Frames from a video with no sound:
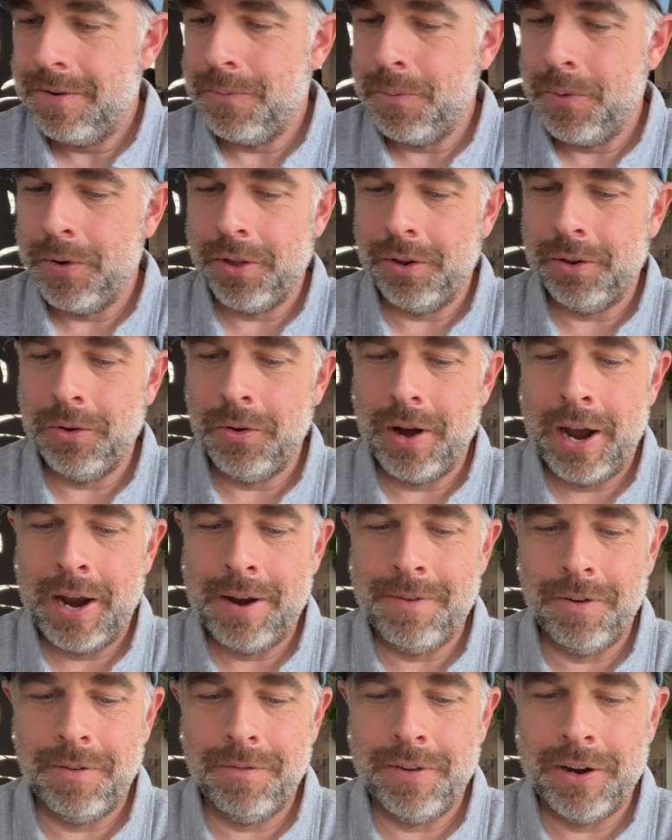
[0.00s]
With the little
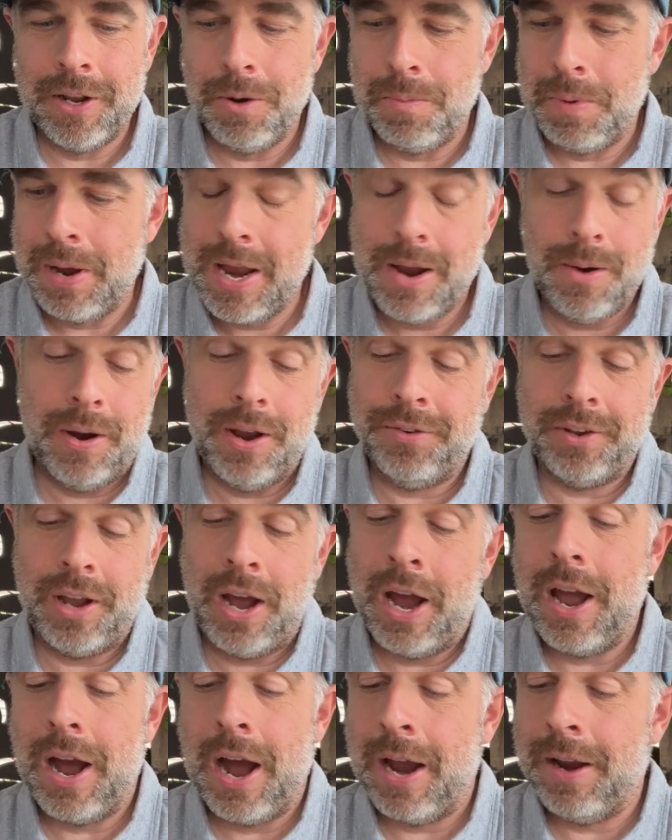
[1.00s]
iPhone video. But anyways,
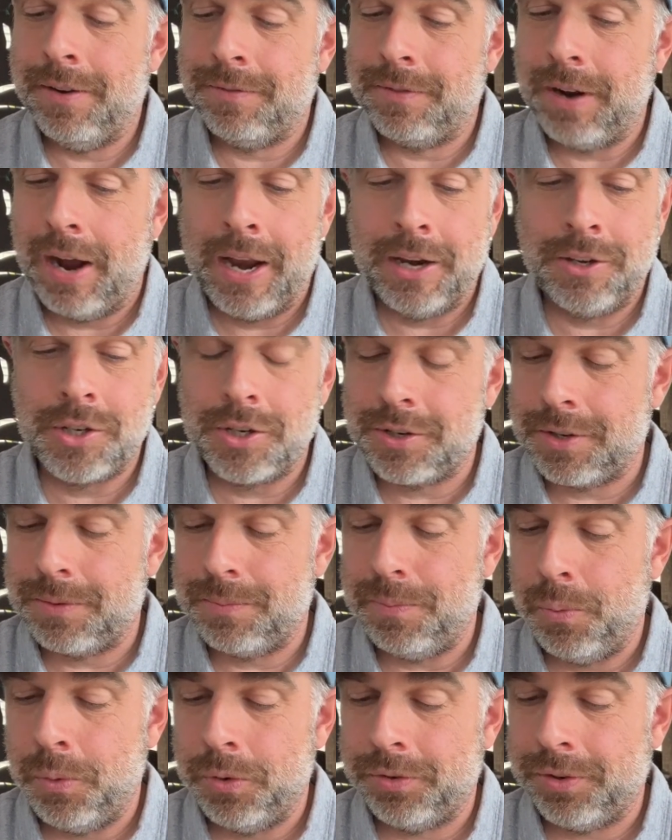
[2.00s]
I just
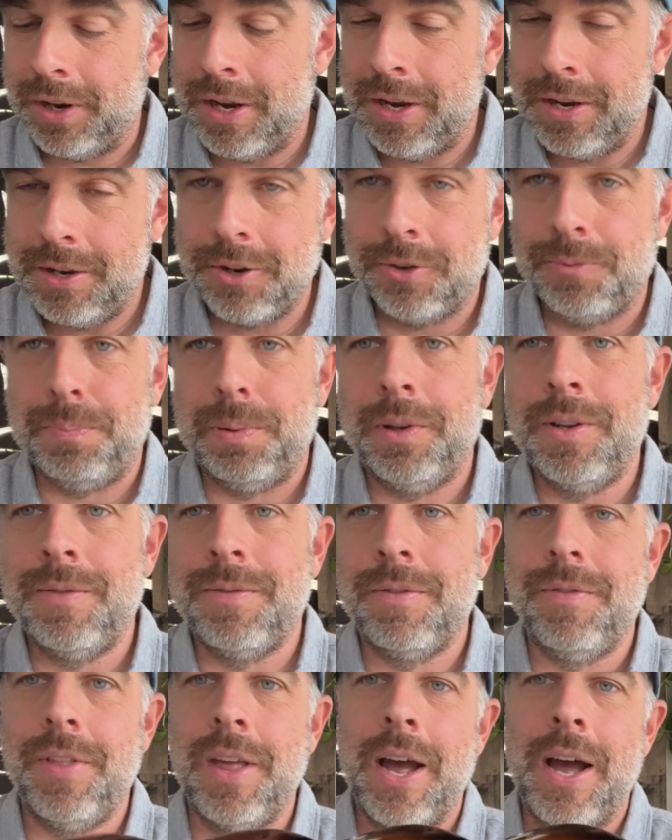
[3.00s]
was in disbelief
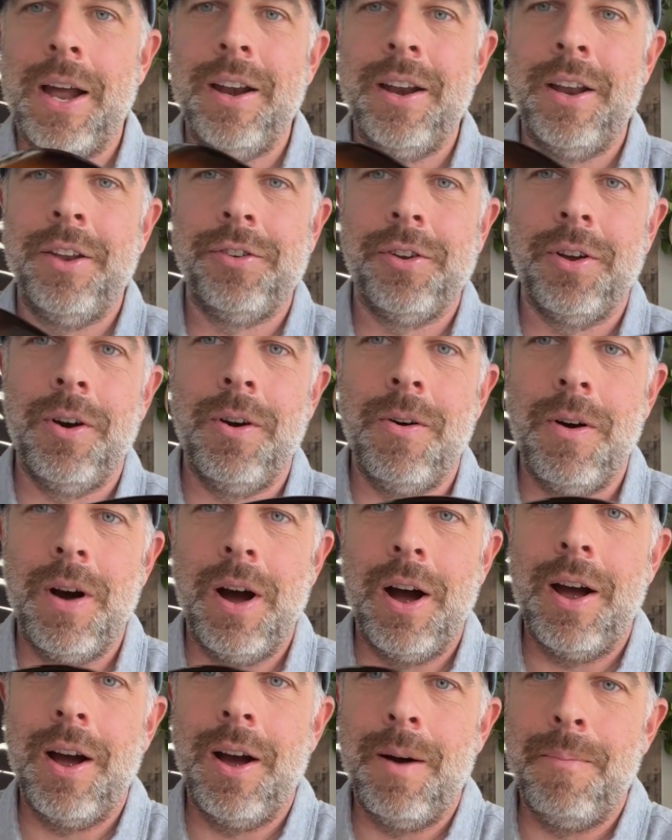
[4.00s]
of that. And so
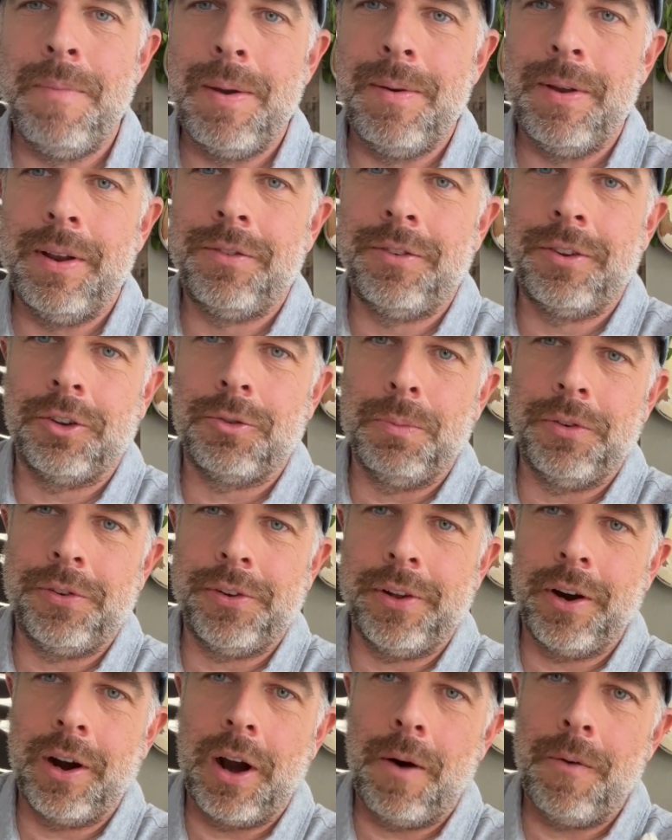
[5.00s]
maybe 6 months
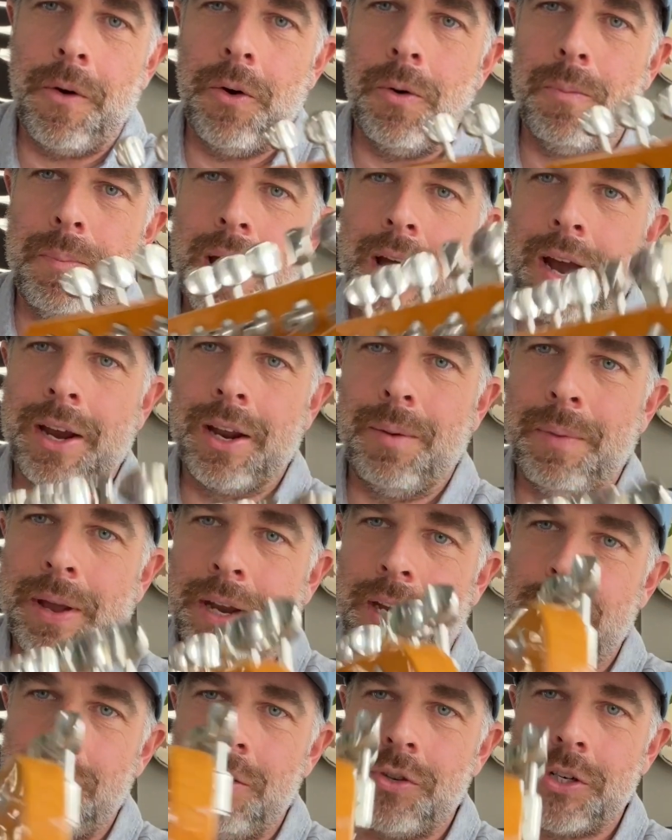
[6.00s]
later, I wrote them back and I'm
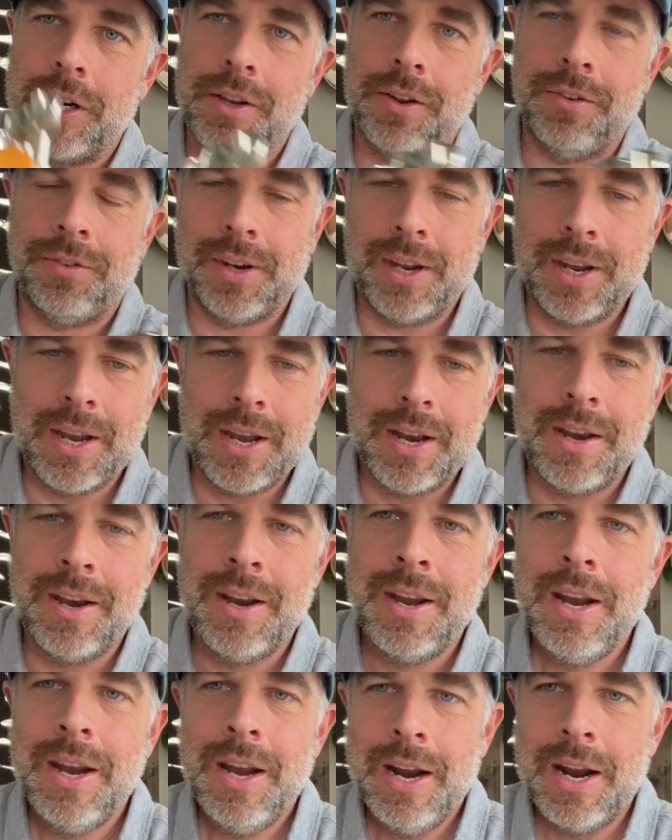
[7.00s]
like, can you check this again?
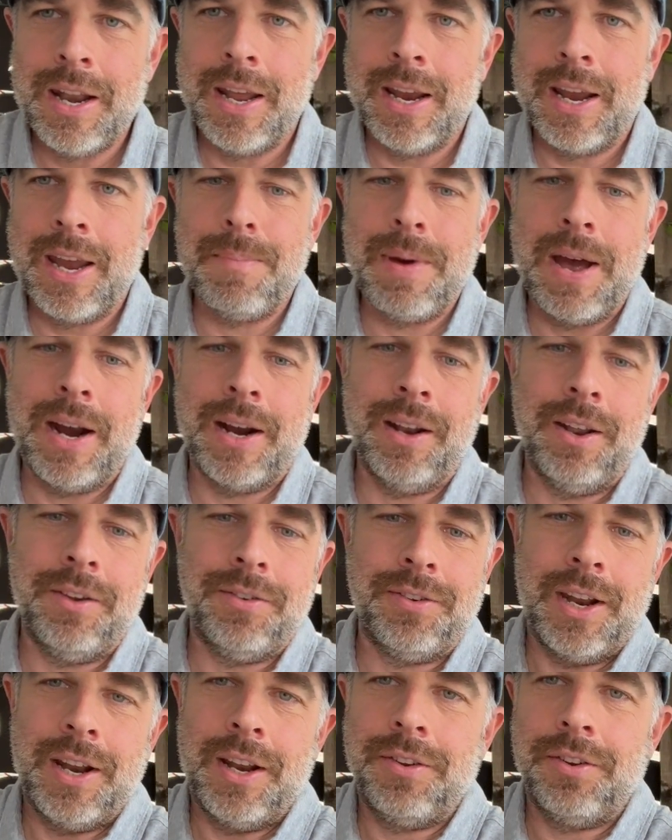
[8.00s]
And they came back and they
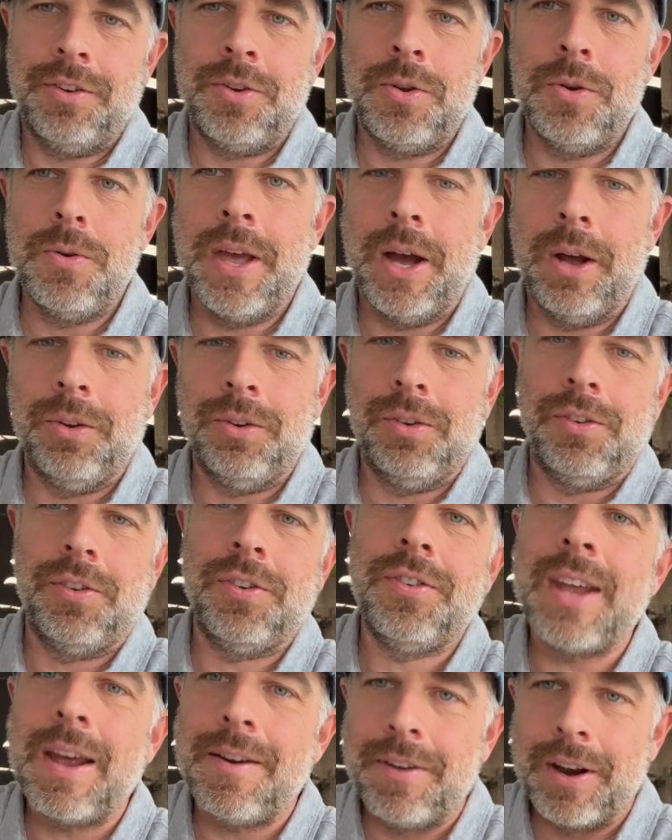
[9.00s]
said it's a
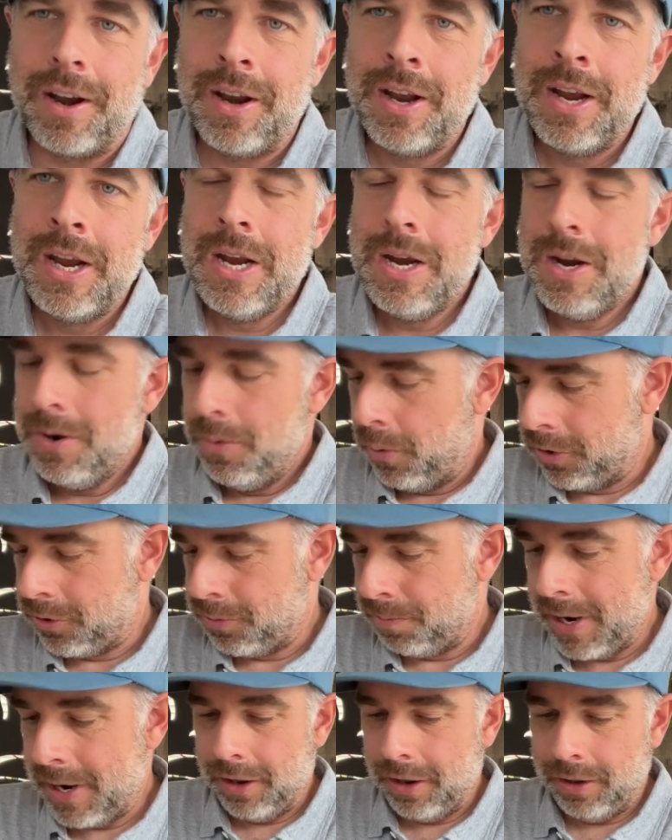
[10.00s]
2007,
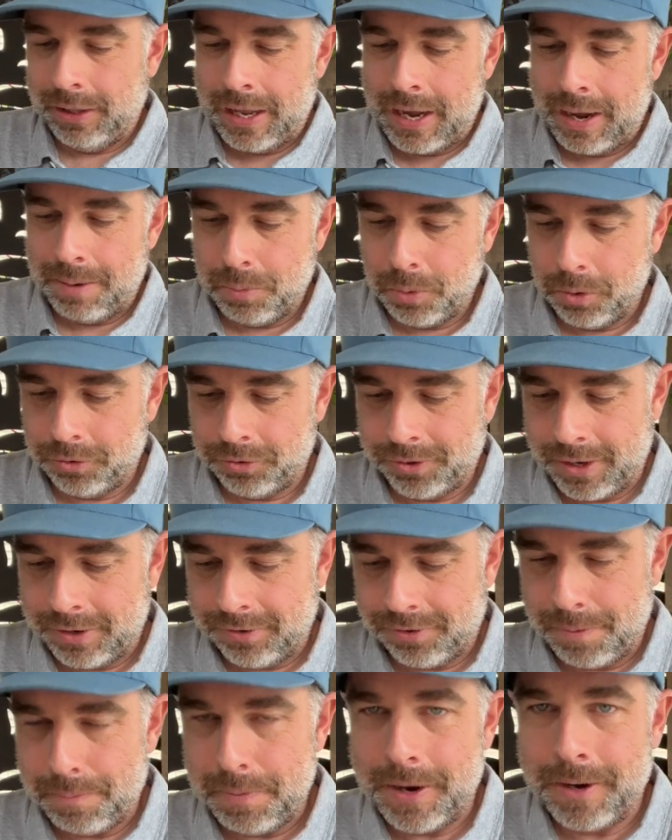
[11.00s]
which a lot more
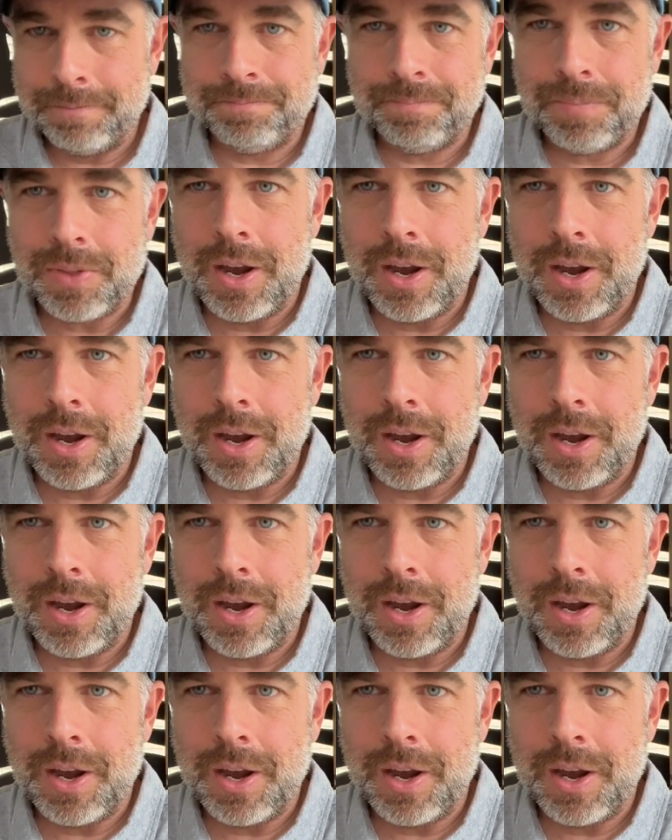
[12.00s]
sense to me.